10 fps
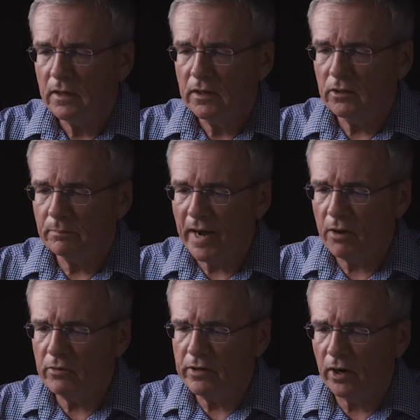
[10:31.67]
You know,
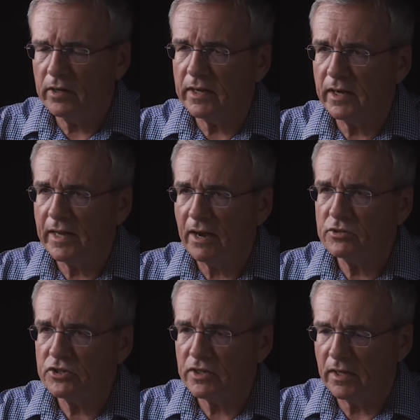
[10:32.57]
power in our day
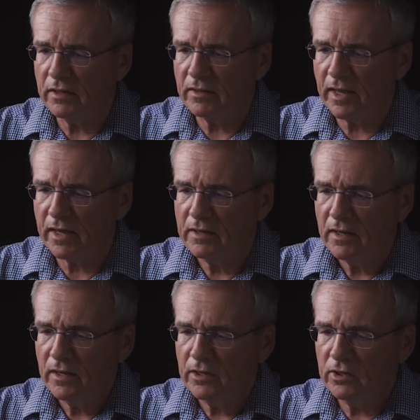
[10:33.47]
now is saying that,
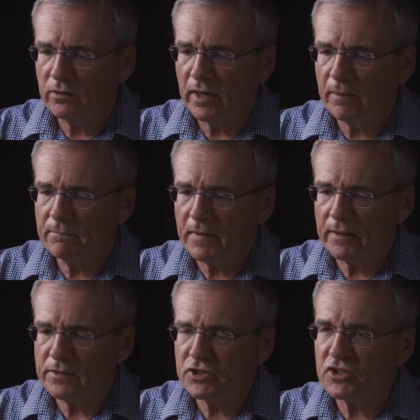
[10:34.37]
you know,
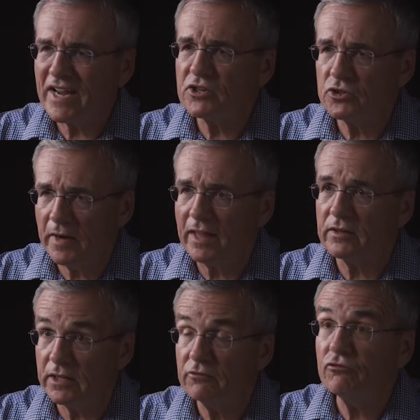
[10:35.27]

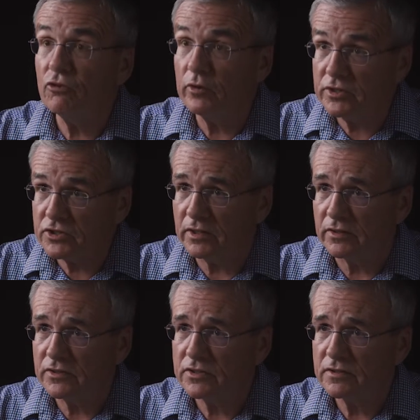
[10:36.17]
sexuality, for
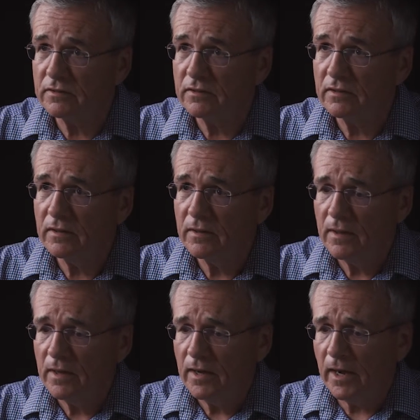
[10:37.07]
instance,
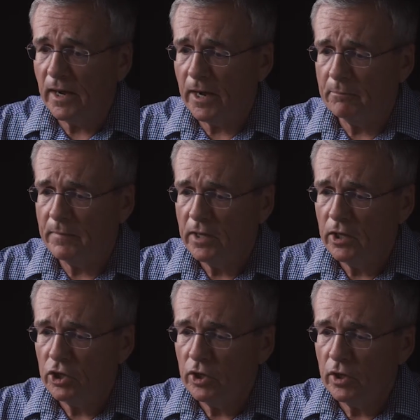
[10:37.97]

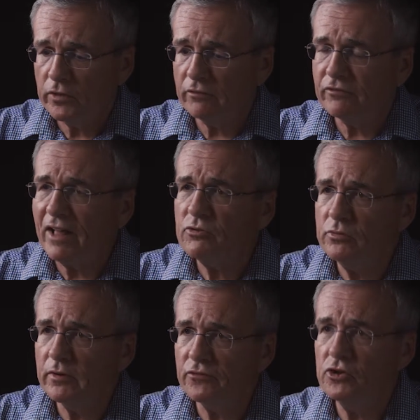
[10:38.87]
the
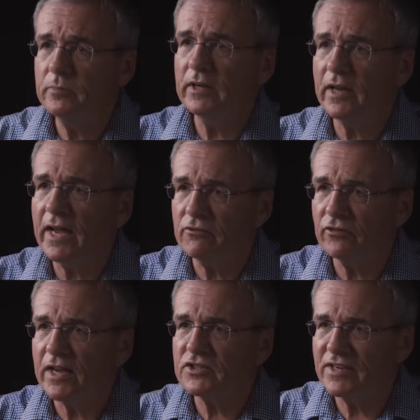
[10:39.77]
value of human
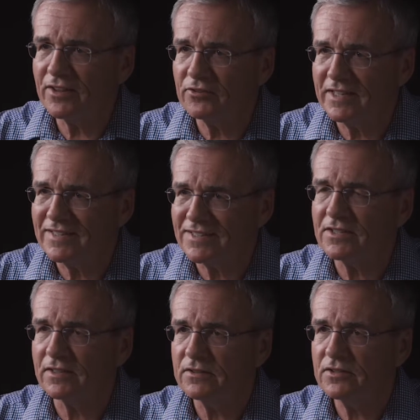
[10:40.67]
life as another
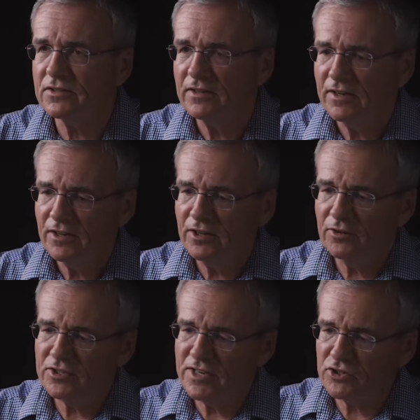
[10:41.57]
instance. You
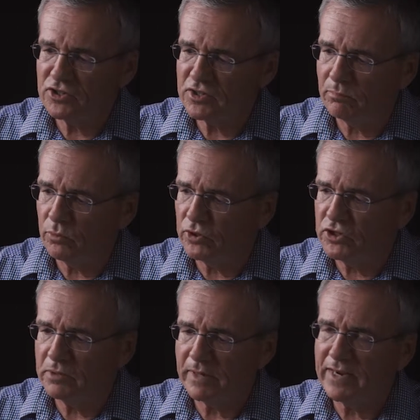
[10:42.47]
know, it's not just
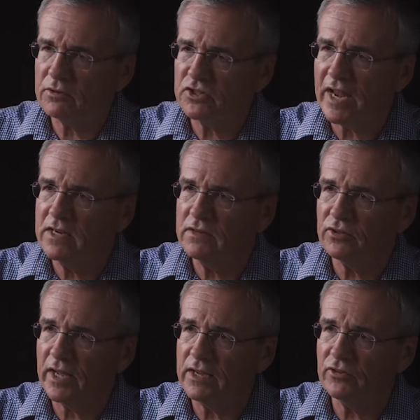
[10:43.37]
abortion, but now it's
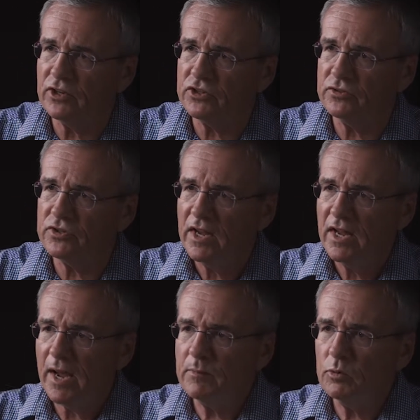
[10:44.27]
end-of-life issues.
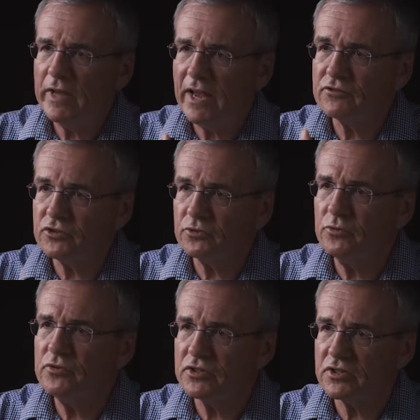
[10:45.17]
I mean, we have
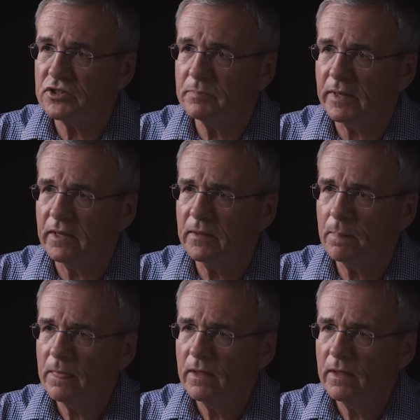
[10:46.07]
truths to speak,